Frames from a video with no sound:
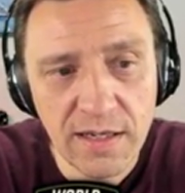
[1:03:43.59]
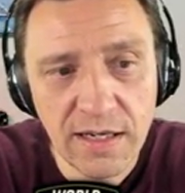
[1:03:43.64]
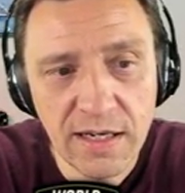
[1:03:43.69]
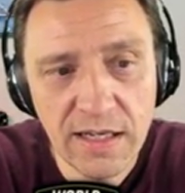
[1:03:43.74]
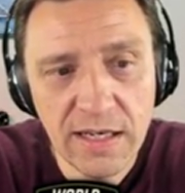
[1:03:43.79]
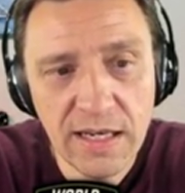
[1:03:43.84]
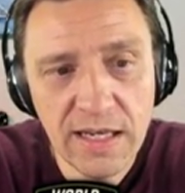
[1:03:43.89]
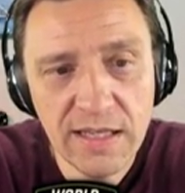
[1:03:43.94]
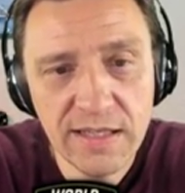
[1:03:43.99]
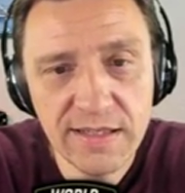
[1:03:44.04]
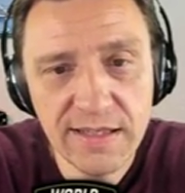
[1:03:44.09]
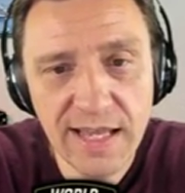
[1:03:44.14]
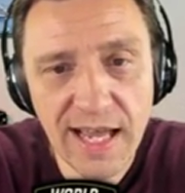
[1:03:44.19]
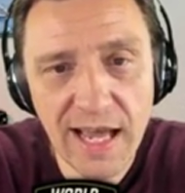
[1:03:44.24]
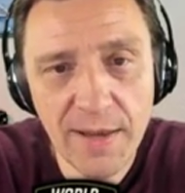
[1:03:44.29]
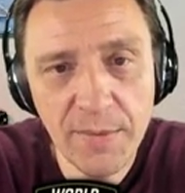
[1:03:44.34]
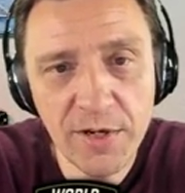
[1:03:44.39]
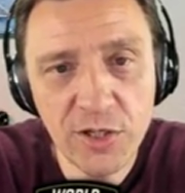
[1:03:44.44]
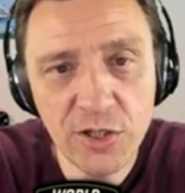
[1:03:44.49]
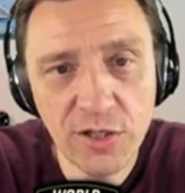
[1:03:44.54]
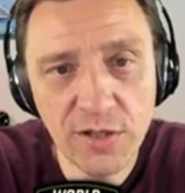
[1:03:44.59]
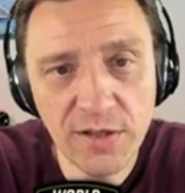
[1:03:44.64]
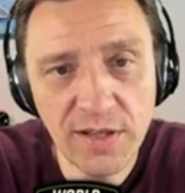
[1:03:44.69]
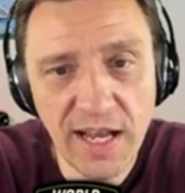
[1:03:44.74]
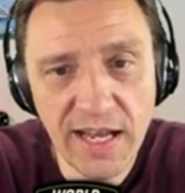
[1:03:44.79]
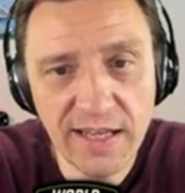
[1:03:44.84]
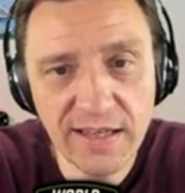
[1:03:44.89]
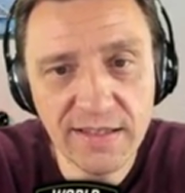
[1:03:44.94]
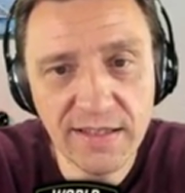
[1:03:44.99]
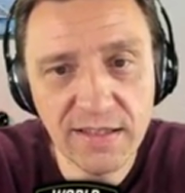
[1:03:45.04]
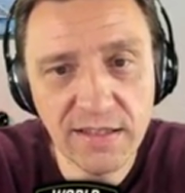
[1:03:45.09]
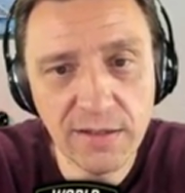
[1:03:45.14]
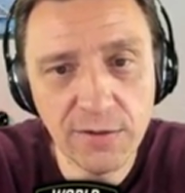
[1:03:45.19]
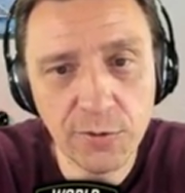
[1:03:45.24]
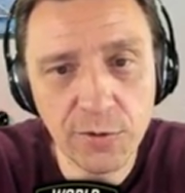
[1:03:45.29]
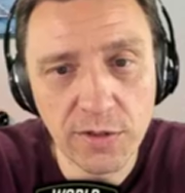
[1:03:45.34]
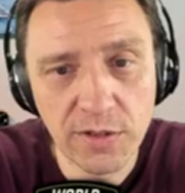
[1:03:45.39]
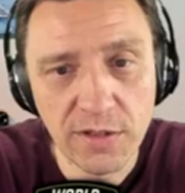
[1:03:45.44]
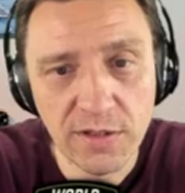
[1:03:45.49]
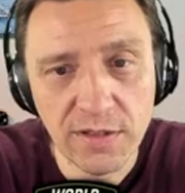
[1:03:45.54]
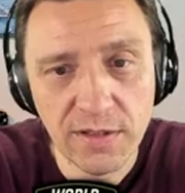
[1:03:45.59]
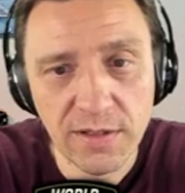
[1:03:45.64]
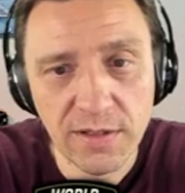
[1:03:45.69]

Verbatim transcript: He needs damage on that tower.